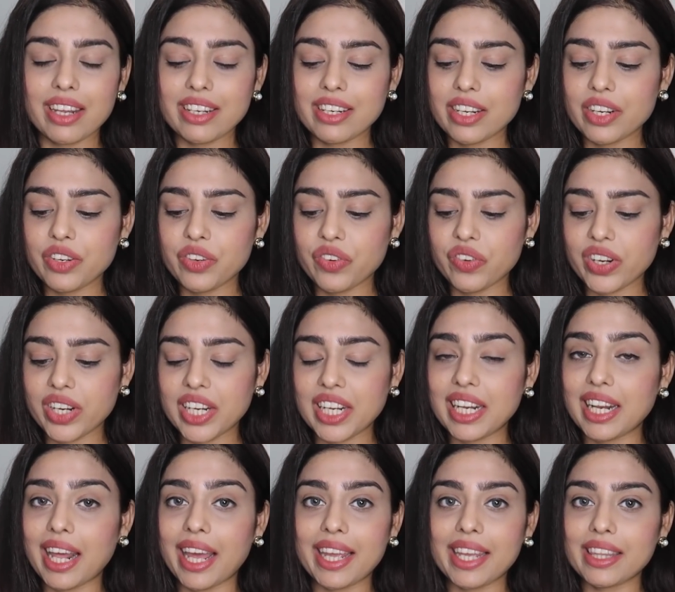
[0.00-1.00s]
didn't really
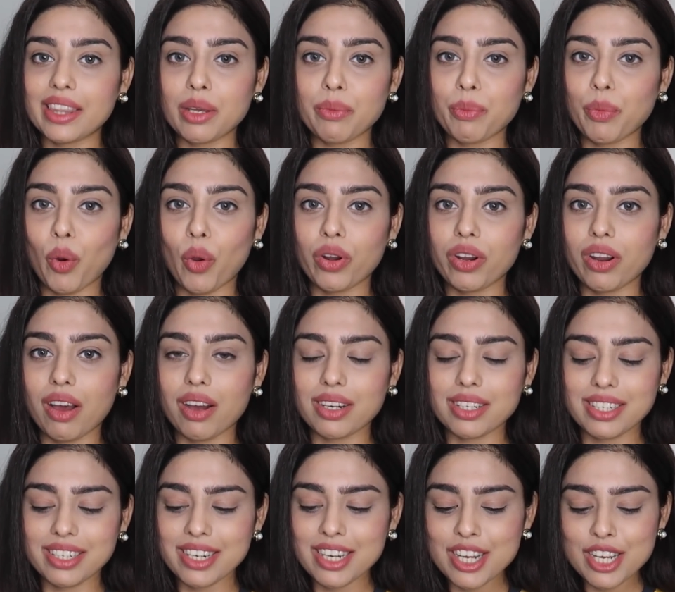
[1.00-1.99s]
like the
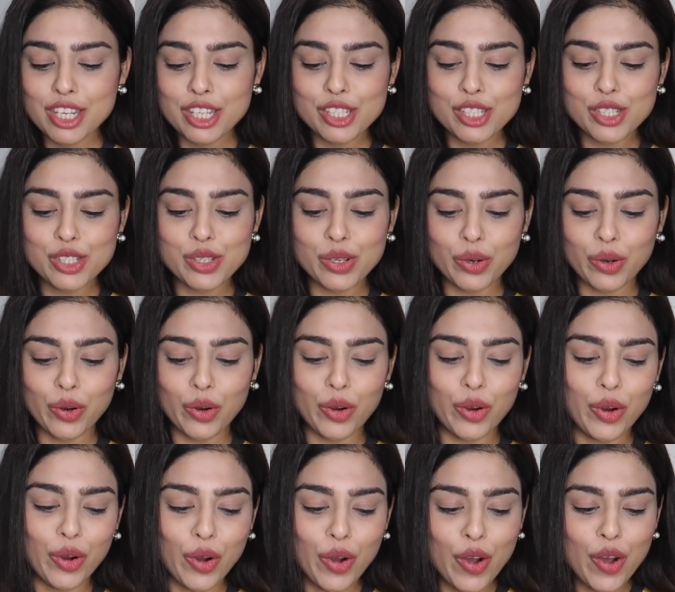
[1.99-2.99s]
product, so
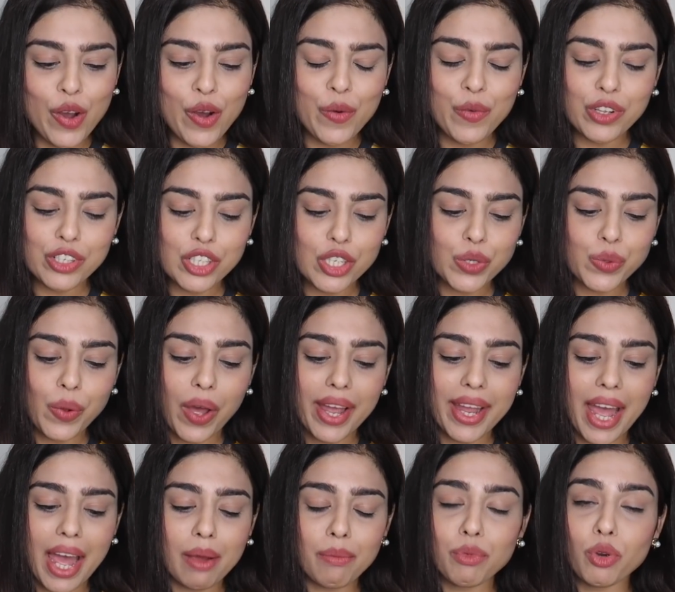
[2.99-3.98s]
which is
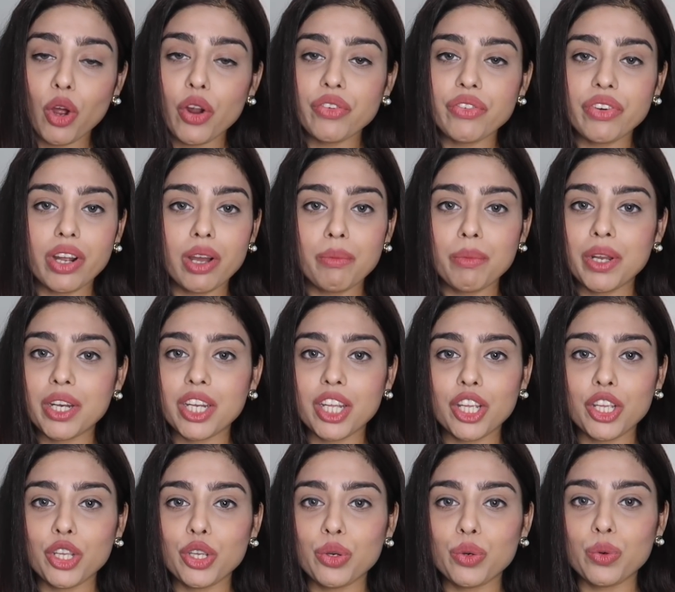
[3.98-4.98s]
why I'm not
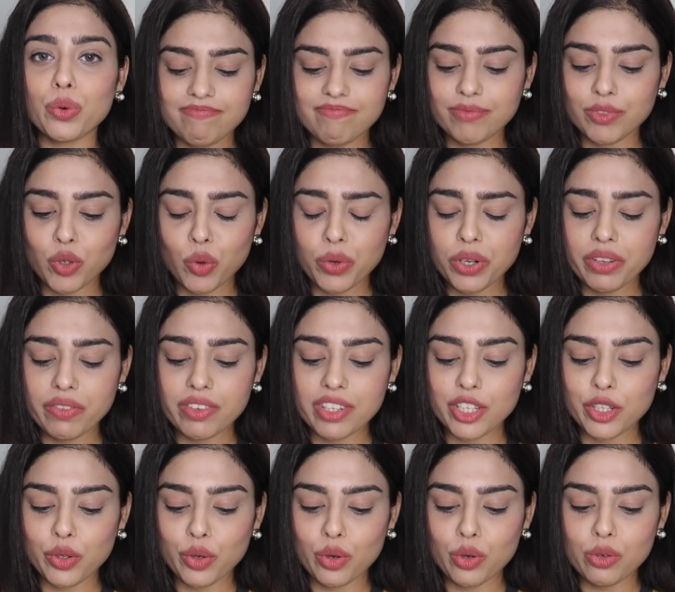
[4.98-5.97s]
recommending you. Don't
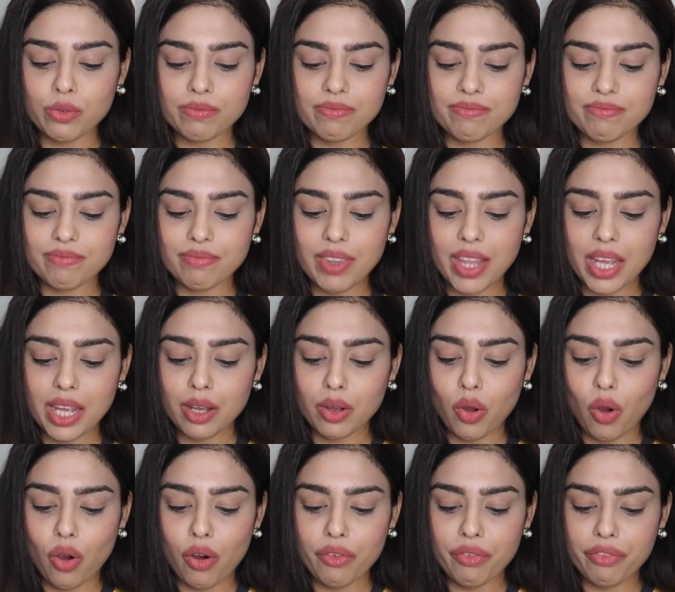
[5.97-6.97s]
even, you know, think
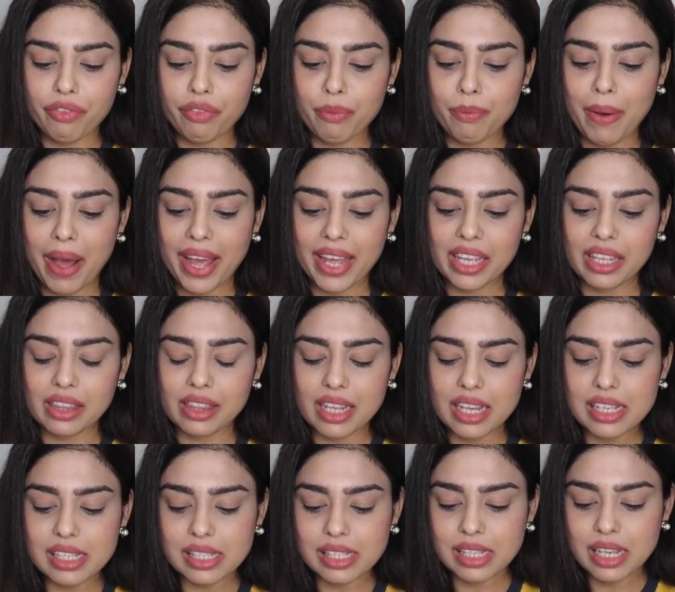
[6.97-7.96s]
of buying
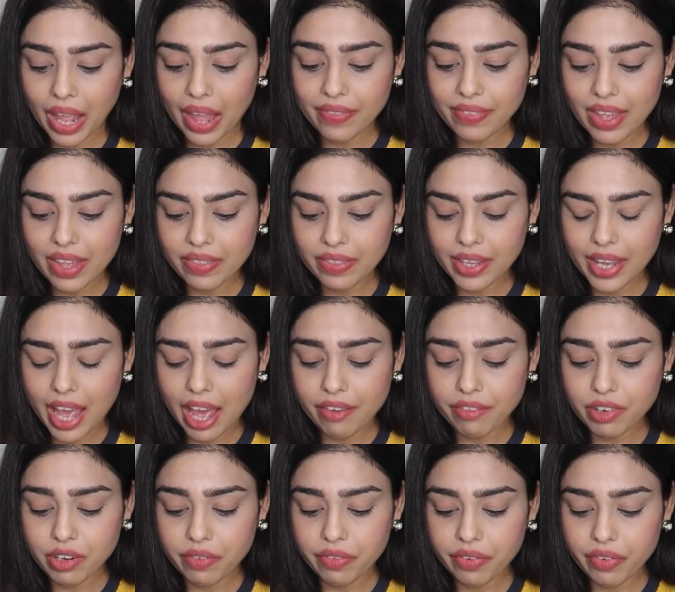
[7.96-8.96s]
this. And then they
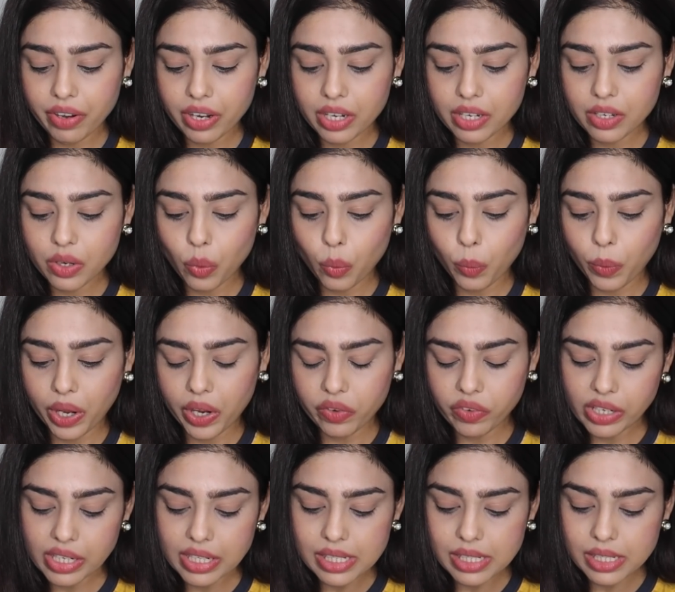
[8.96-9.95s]
have different
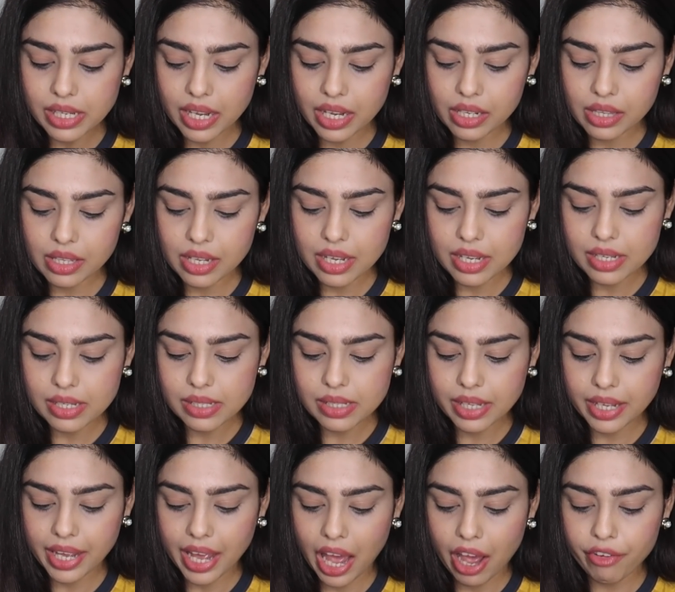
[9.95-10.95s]
variants in this.
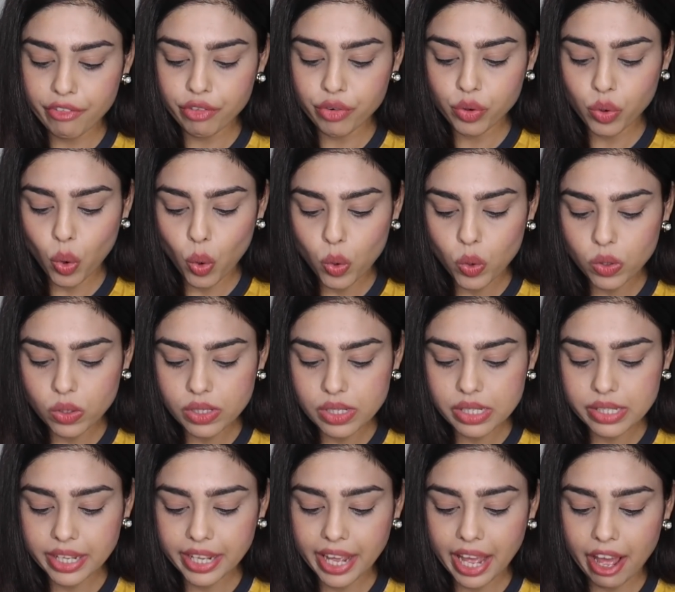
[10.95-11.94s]
They have
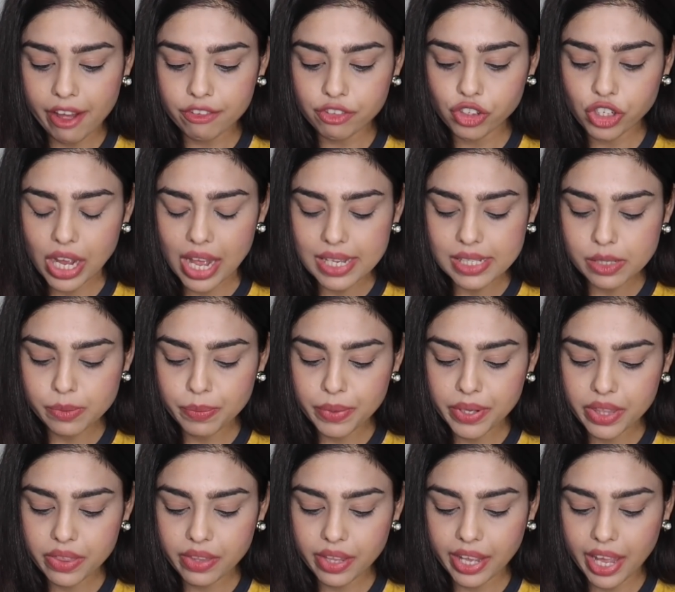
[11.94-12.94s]
rose, they have
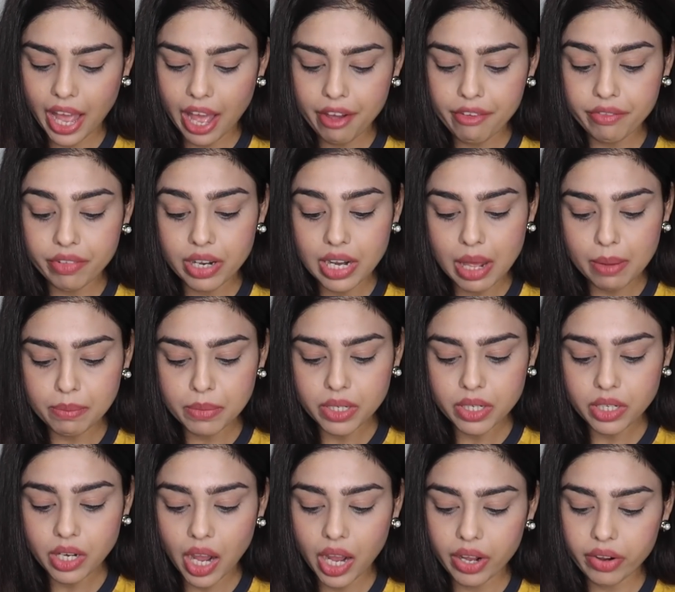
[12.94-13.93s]
jasmine, they have
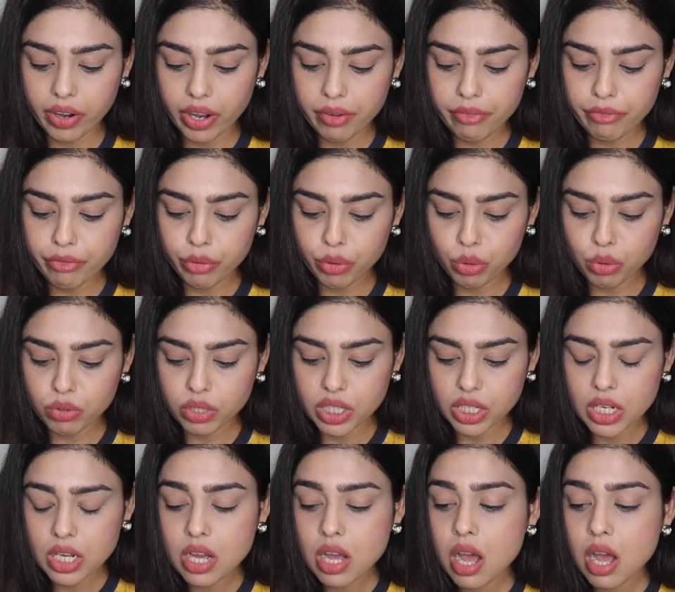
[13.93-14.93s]
lemon, grapefruit,
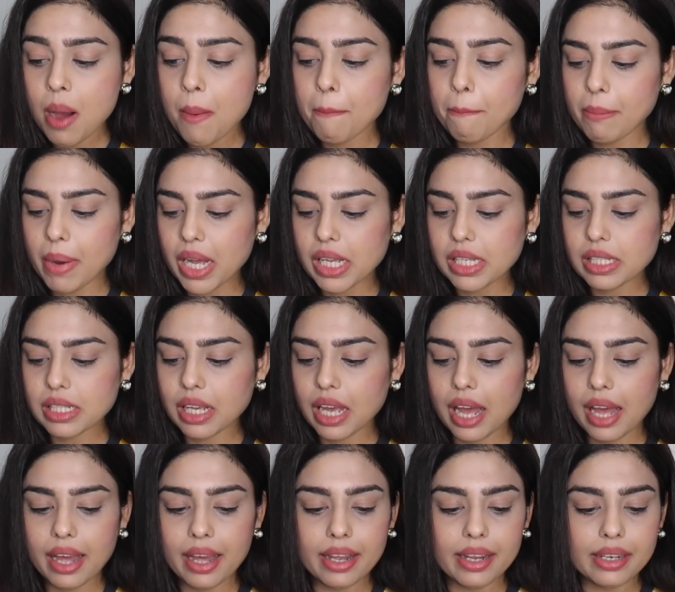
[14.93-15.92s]
musk,
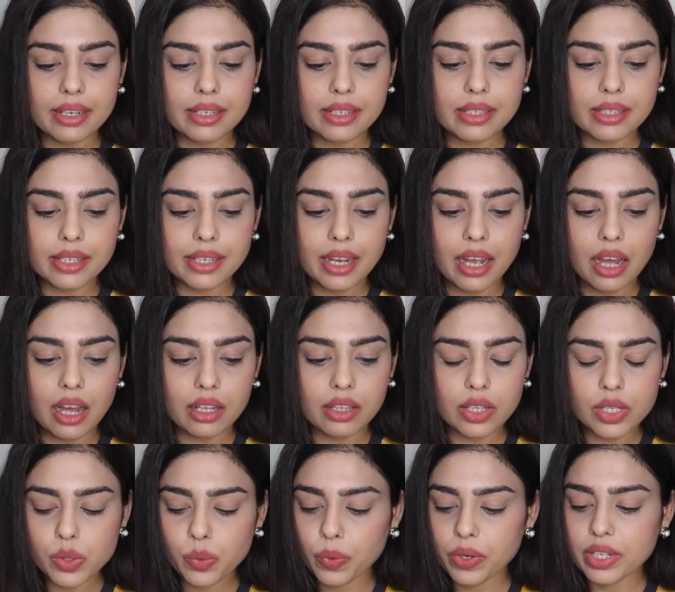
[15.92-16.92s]
and yeah,
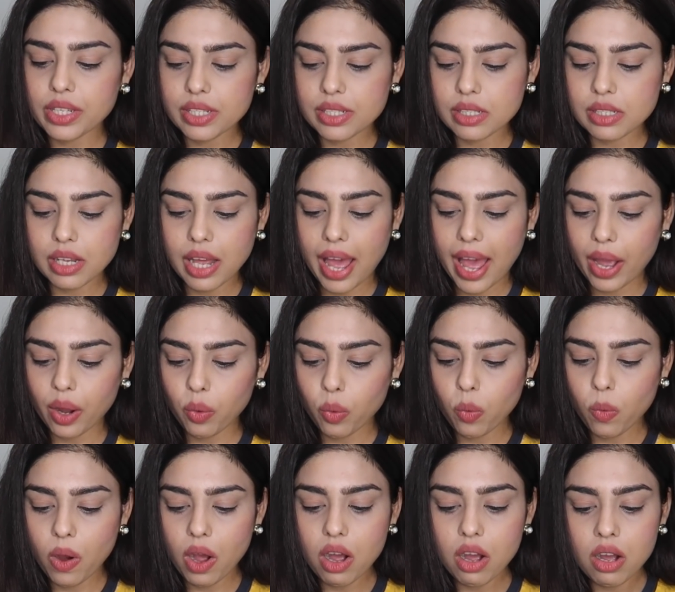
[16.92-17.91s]
this one is
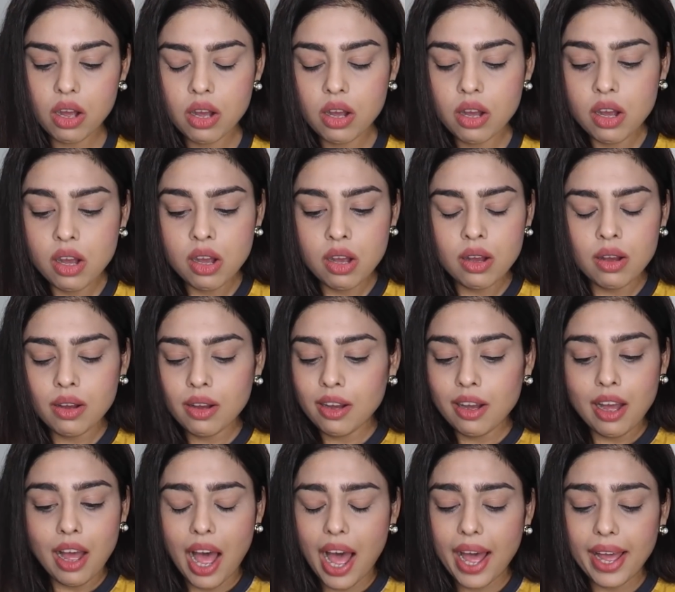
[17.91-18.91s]
aqua.
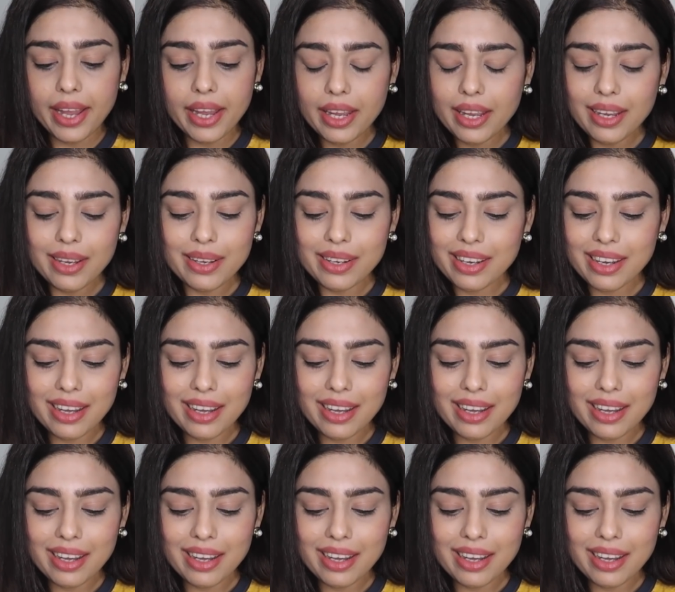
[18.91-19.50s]
I'm